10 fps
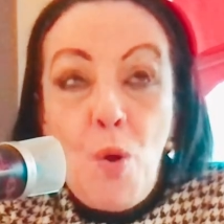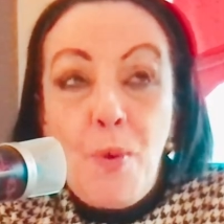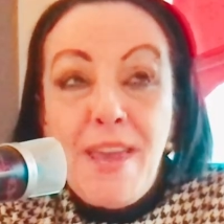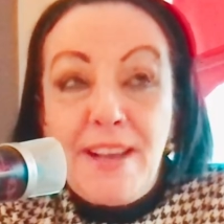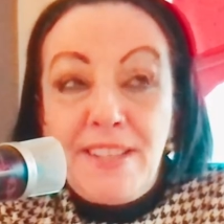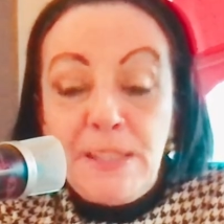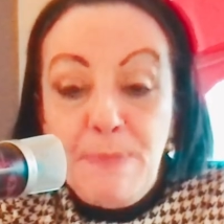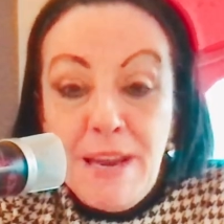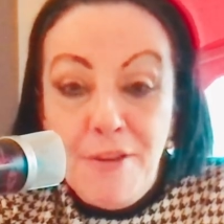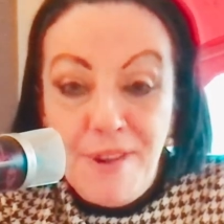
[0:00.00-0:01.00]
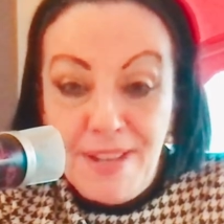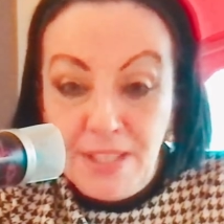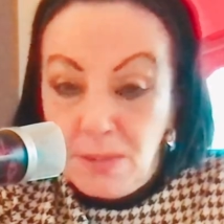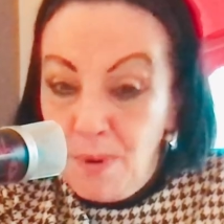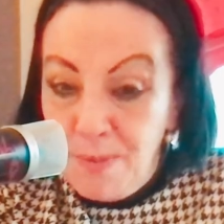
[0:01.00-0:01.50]
we
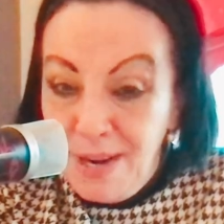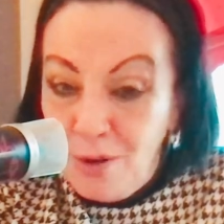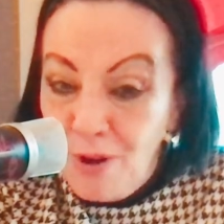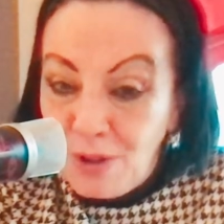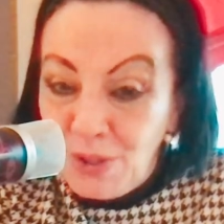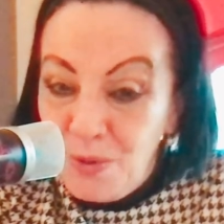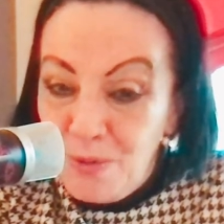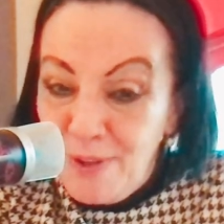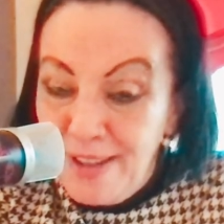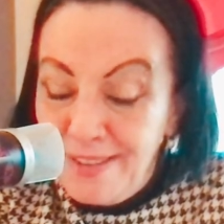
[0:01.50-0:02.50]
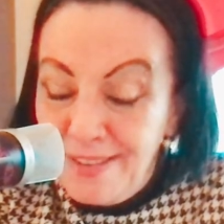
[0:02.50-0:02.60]
experience when we cross over.